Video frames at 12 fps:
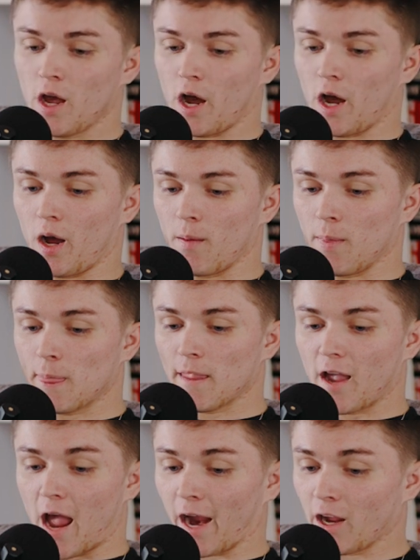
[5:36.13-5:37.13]

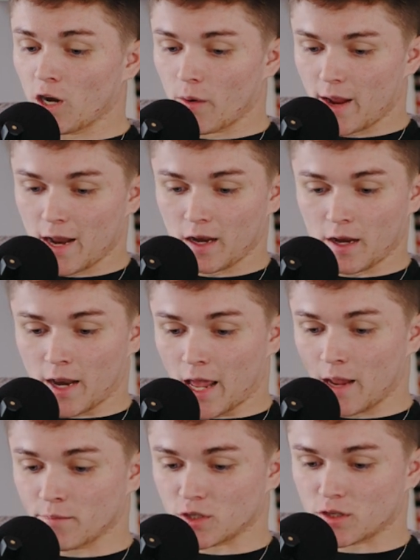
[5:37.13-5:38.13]
I can go ahead and
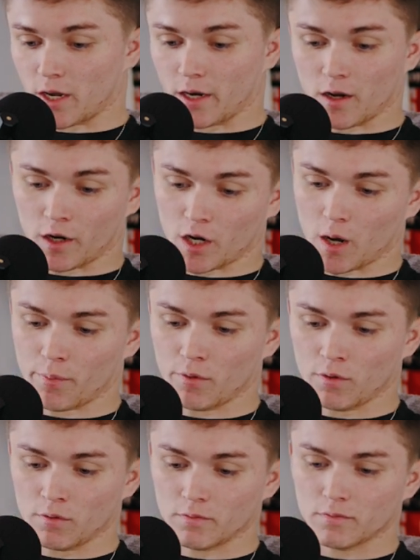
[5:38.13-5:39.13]
name just like a
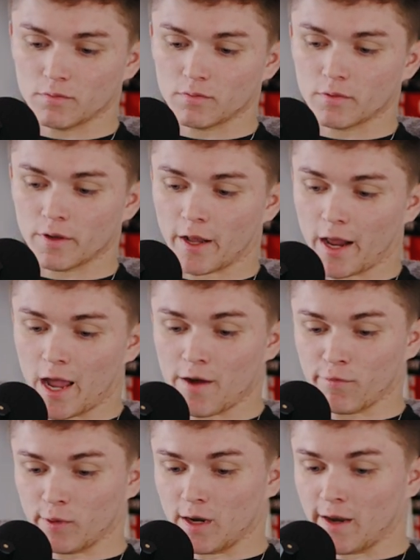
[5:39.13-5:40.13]
couple that I
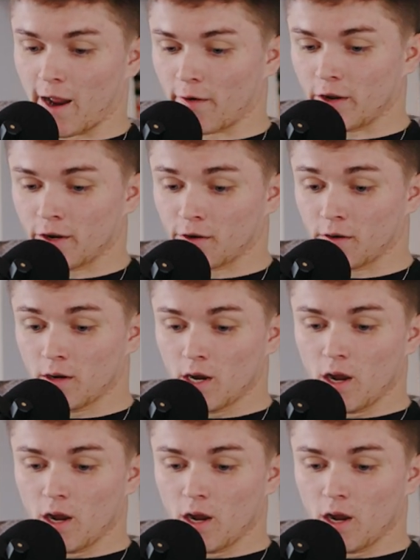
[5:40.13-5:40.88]
have written down here.